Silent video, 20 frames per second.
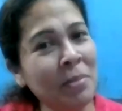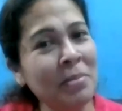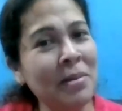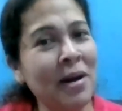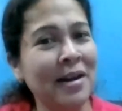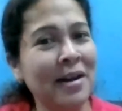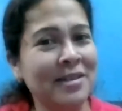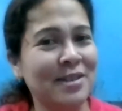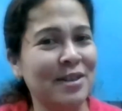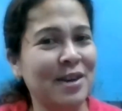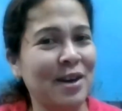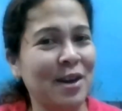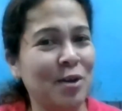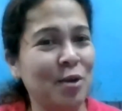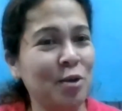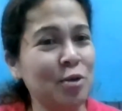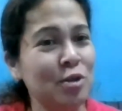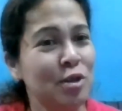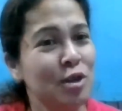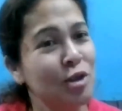mein baat
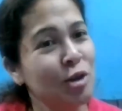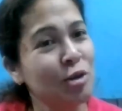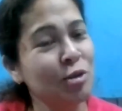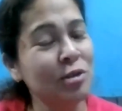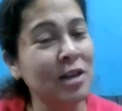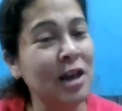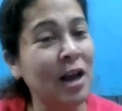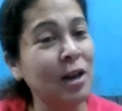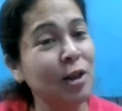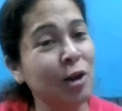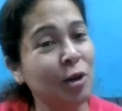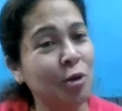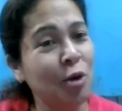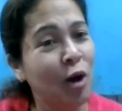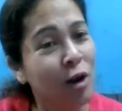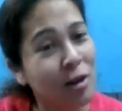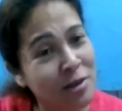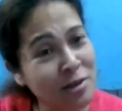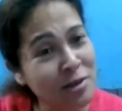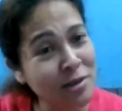rahe ho? Did you tell the
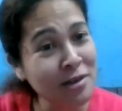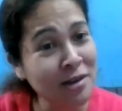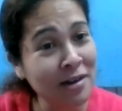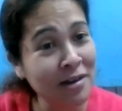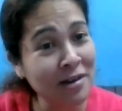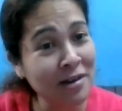cost?